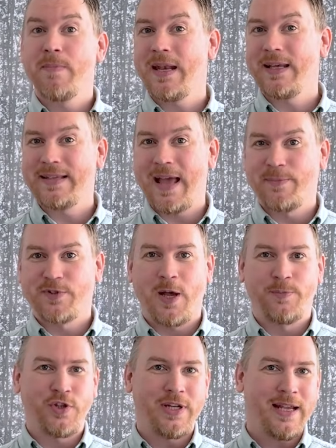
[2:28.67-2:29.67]
Mendix apps
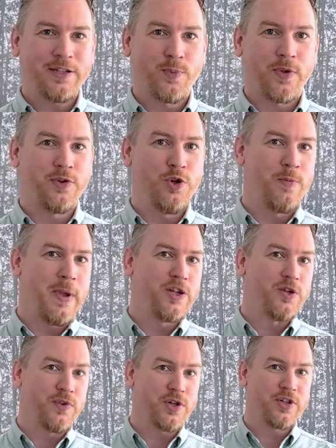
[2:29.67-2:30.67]
up to date with new
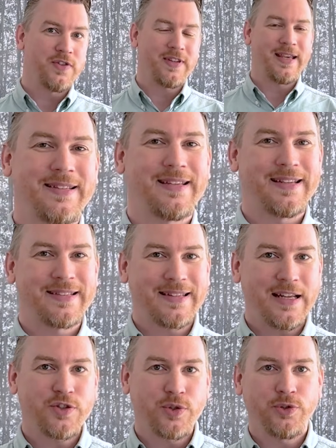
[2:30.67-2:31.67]
major versions is
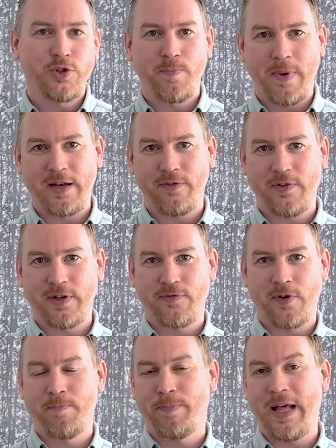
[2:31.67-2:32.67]
essential to benefit
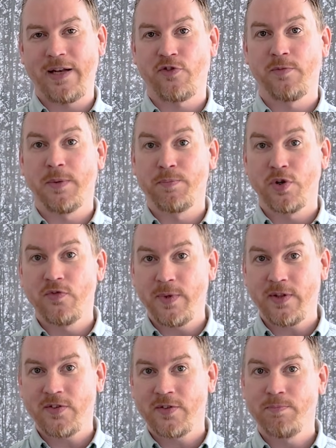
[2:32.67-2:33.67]
from platform
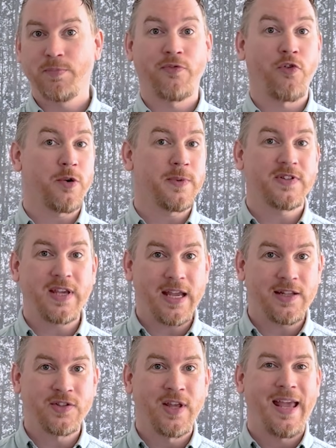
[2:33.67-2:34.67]
improvements, performance
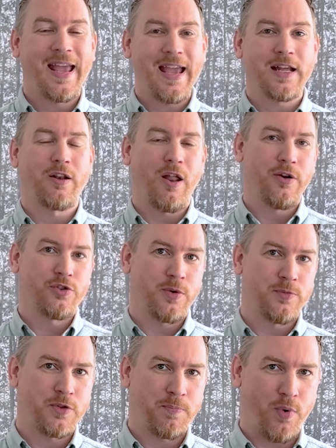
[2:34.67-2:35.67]
gains, and
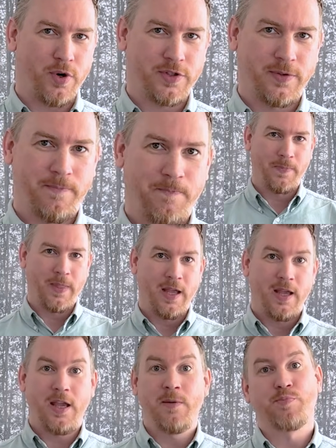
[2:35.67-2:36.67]
long-term support.
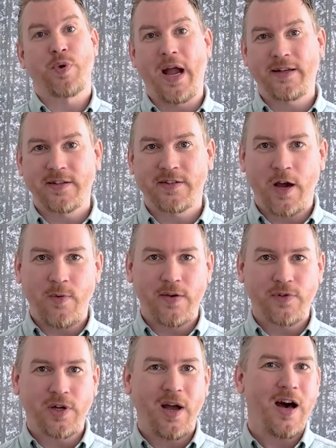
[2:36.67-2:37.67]
In practice,
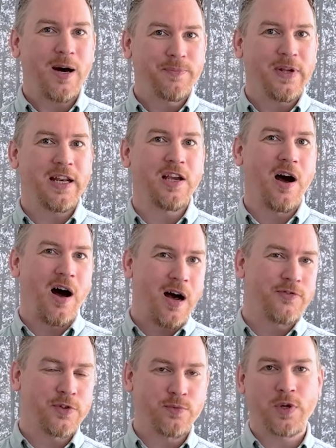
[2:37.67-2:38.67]
however, updating
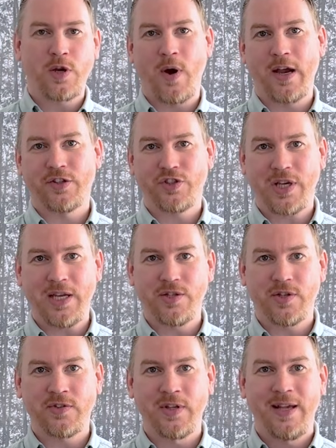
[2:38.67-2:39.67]
often requires
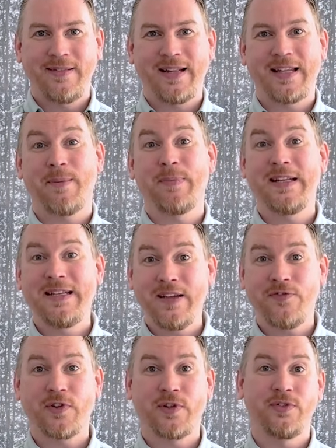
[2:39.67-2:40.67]
changes that can be
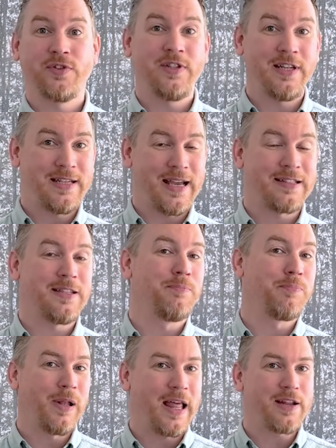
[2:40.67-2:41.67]
difficult to detect
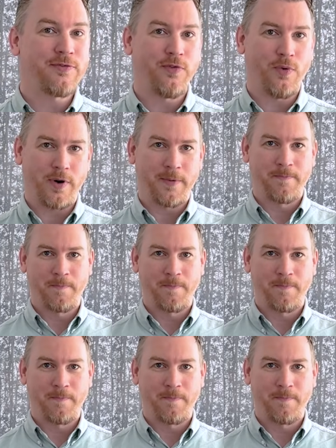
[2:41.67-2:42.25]
and plan for.